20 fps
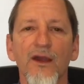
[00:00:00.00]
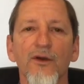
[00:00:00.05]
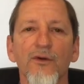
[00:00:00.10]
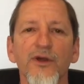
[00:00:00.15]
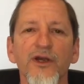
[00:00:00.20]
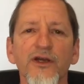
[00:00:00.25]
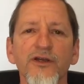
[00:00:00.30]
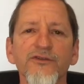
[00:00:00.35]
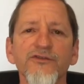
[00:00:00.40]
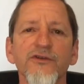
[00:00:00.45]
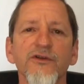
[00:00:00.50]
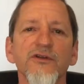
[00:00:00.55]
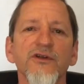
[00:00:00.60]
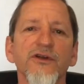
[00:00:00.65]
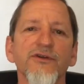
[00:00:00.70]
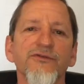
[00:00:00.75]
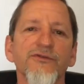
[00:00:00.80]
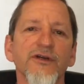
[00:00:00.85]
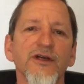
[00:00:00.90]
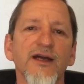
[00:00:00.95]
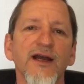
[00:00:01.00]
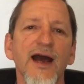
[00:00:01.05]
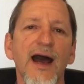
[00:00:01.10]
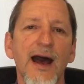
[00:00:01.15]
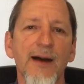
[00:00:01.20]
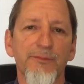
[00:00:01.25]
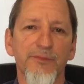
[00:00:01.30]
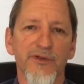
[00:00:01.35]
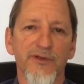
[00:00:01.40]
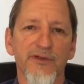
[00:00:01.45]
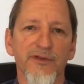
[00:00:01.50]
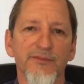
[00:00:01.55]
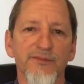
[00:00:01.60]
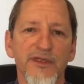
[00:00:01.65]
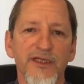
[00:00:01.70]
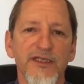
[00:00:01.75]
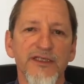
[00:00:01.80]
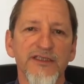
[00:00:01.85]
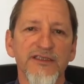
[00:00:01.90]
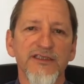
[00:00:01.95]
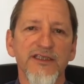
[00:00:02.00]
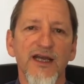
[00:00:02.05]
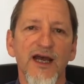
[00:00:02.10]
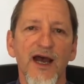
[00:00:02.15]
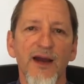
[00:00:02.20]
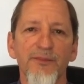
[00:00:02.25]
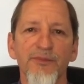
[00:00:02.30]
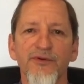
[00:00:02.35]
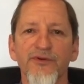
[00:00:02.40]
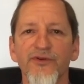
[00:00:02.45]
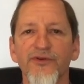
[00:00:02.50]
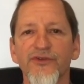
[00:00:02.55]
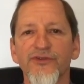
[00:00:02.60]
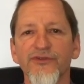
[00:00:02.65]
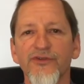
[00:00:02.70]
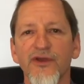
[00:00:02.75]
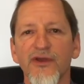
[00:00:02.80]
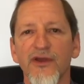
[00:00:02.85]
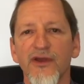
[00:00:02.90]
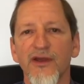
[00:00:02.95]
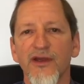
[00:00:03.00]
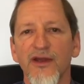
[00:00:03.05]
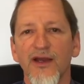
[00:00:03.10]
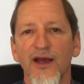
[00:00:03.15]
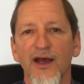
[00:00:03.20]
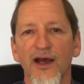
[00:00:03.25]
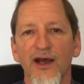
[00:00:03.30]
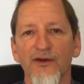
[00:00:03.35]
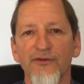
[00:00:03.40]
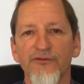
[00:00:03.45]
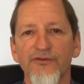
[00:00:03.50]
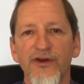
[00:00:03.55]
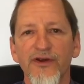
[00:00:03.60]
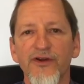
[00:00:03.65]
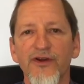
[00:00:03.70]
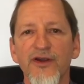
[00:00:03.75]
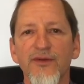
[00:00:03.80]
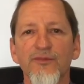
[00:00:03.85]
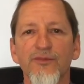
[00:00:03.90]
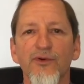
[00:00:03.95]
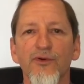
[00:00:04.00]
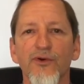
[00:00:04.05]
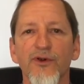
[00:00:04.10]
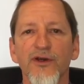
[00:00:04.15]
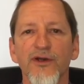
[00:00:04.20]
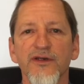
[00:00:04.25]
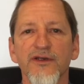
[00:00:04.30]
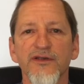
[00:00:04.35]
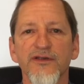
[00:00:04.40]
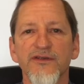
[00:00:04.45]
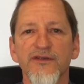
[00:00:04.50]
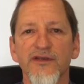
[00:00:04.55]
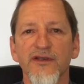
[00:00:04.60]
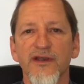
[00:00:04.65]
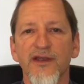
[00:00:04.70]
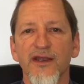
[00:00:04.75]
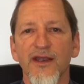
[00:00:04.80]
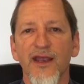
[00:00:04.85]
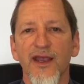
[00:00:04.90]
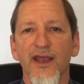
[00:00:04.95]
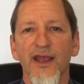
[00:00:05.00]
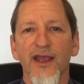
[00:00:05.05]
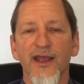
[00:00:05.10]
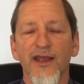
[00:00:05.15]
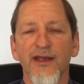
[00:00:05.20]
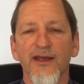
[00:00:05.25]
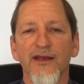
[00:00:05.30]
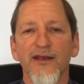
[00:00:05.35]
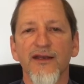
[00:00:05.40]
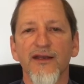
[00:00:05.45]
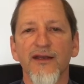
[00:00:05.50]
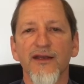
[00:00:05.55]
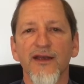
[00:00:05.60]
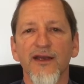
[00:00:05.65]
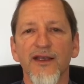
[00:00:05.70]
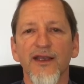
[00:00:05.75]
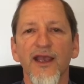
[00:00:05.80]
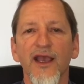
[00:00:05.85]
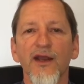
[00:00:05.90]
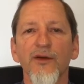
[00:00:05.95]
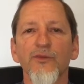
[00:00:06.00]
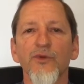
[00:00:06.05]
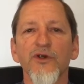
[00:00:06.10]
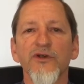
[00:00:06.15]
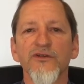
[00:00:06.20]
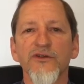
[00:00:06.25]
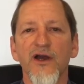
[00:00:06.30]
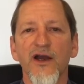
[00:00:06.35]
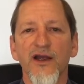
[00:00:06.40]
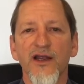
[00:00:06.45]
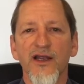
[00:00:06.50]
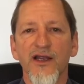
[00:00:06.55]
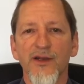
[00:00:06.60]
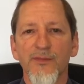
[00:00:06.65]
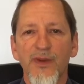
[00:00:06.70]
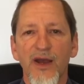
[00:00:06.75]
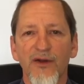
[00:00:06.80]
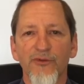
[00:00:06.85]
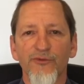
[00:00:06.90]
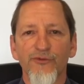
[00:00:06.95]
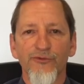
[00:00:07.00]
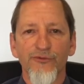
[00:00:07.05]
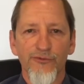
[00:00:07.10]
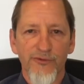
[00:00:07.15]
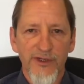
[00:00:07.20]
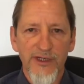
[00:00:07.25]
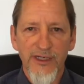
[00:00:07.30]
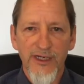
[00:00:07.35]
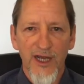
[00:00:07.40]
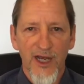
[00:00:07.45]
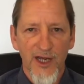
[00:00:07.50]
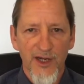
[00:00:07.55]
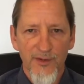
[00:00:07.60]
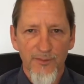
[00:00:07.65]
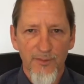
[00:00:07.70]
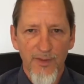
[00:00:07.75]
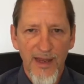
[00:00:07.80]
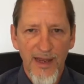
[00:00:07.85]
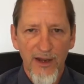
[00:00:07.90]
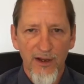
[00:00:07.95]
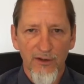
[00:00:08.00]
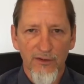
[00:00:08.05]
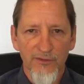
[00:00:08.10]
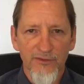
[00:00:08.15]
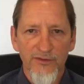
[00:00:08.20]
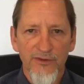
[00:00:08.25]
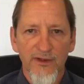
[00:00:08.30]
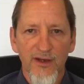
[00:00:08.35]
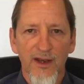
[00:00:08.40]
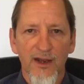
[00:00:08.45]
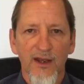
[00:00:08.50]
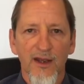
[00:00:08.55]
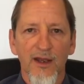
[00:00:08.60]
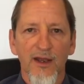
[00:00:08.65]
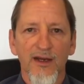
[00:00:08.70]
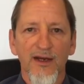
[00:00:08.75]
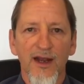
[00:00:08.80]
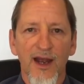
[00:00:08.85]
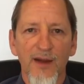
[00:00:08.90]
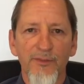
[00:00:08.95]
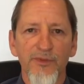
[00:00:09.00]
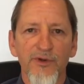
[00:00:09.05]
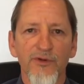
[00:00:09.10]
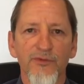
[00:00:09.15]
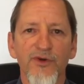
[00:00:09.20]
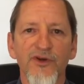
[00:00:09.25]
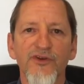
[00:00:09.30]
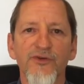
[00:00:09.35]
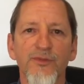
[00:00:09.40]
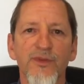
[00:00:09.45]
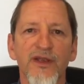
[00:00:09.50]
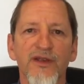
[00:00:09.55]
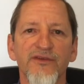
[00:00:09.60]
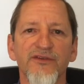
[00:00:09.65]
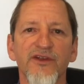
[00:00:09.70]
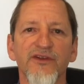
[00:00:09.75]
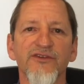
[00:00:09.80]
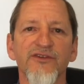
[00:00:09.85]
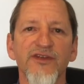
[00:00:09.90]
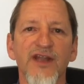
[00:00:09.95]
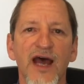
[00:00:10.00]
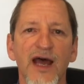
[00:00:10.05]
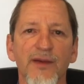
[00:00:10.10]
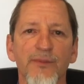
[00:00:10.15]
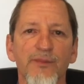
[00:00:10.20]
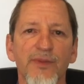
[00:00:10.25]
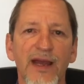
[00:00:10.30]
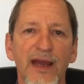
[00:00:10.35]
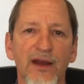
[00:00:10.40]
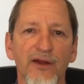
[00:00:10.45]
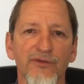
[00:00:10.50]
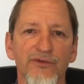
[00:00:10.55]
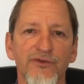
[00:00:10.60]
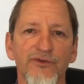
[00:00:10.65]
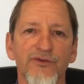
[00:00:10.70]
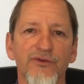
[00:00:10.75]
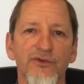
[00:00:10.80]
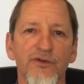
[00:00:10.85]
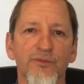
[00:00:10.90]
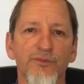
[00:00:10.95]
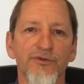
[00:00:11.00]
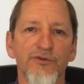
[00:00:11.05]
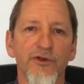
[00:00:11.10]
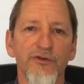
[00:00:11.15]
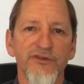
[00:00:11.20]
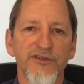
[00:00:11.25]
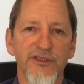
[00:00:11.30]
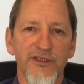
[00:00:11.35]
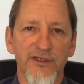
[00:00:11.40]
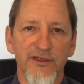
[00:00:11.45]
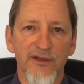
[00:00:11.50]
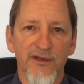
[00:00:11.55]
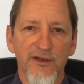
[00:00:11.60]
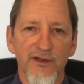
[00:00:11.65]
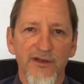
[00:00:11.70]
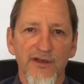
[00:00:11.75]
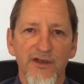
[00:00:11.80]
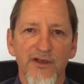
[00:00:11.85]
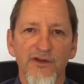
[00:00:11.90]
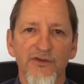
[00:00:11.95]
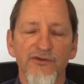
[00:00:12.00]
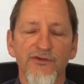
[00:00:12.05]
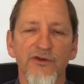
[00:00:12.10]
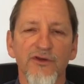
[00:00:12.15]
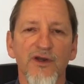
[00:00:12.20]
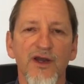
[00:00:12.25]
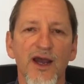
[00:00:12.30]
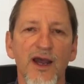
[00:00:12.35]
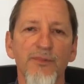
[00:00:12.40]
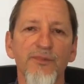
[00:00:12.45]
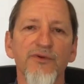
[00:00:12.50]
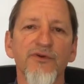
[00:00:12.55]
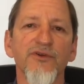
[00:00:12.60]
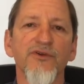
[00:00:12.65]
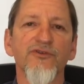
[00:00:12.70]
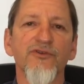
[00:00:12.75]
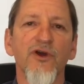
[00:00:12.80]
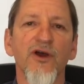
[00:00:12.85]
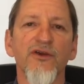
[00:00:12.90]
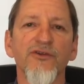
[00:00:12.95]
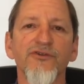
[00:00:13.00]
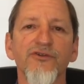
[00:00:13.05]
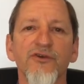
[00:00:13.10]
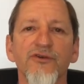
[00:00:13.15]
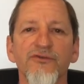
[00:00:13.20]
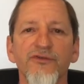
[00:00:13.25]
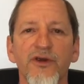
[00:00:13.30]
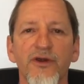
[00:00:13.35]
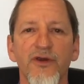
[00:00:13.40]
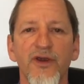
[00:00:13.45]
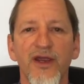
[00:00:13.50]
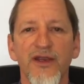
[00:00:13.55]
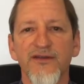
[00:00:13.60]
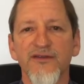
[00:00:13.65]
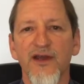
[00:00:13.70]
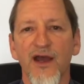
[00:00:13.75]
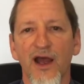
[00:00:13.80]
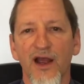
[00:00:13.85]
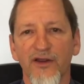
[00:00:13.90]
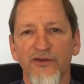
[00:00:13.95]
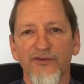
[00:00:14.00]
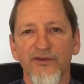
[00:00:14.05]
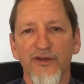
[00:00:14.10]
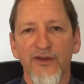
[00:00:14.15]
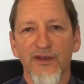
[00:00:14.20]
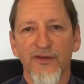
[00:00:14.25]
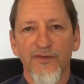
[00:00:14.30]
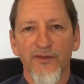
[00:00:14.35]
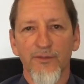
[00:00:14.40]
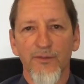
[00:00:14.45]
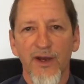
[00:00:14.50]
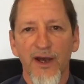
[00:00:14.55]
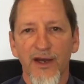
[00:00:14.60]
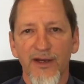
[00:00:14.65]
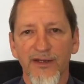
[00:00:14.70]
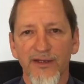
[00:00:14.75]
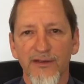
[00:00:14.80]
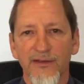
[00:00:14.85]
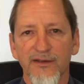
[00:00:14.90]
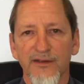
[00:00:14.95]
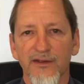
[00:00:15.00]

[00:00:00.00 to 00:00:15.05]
We also look for copper because copper is very important. And again, we're talking about free, unbound copper, which means it's not bound to a protein. So copper is also very toxic in the body.